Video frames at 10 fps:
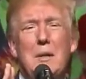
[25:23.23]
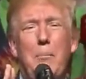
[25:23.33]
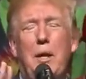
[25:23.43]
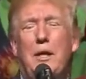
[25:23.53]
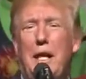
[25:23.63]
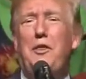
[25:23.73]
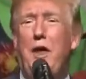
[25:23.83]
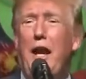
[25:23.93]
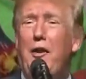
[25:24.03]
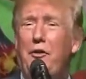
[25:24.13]
But Keith
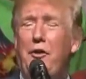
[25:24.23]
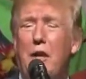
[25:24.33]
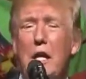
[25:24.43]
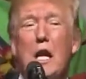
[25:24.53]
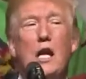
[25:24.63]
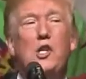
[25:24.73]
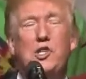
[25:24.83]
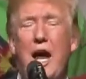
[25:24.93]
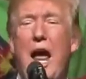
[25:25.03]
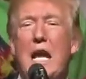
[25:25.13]
Ellison, he
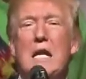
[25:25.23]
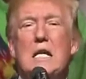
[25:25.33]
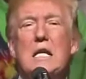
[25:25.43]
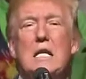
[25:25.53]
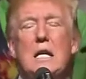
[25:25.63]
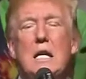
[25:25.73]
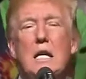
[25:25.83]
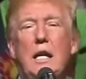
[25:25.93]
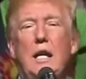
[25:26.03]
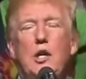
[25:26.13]
said
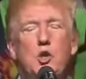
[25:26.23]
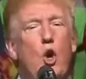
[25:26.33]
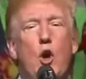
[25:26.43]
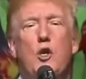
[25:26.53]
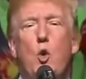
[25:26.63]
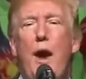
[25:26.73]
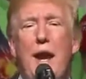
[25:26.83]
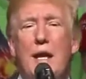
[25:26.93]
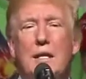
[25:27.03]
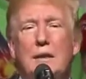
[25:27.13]
he is going to
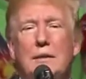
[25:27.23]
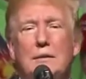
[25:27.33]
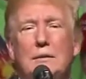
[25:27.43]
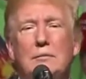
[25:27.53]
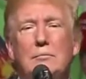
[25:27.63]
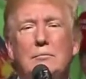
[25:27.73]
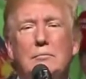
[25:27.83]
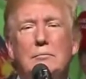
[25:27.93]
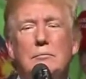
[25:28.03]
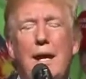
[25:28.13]
win.
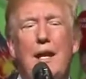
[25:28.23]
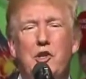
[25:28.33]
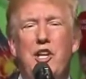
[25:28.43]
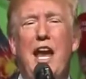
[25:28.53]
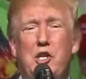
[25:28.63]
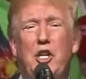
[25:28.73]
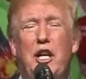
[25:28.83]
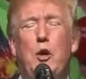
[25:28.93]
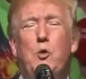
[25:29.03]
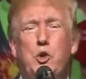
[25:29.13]
And
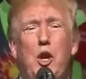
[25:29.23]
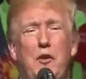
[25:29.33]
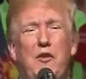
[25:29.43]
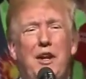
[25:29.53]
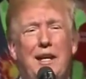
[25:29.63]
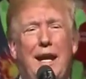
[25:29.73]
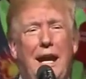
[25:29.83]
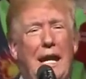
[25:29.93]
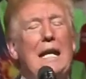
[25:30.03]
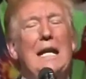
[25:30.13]
essentially, he was sort of
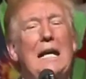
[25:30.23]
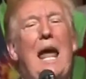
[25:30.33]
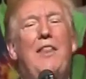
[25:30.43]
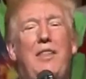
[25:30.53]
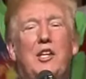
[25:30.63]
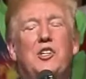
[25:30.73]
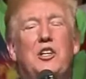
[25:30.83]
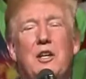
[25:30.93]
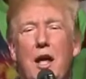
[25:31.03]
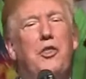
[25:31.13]
indicating, and there's
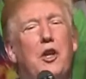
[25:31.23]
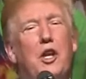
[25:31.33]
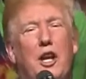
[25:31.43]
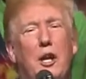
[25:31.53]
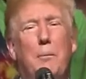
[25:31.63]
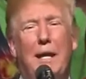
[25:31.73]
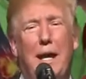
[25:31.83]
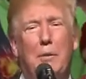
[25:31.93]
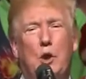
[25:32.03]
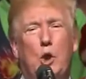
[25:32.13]
nothing you're going to be able to